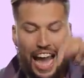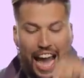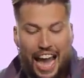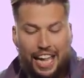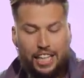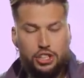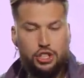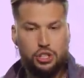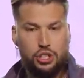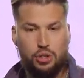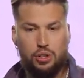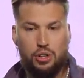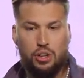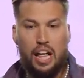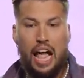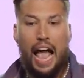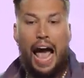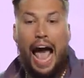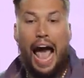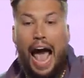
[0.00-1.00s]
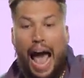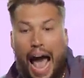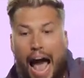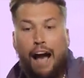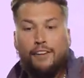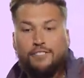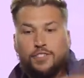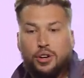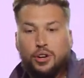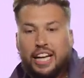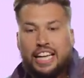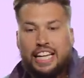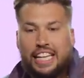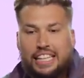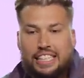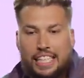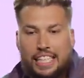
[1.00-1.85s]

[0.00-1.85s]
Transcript: angel after he had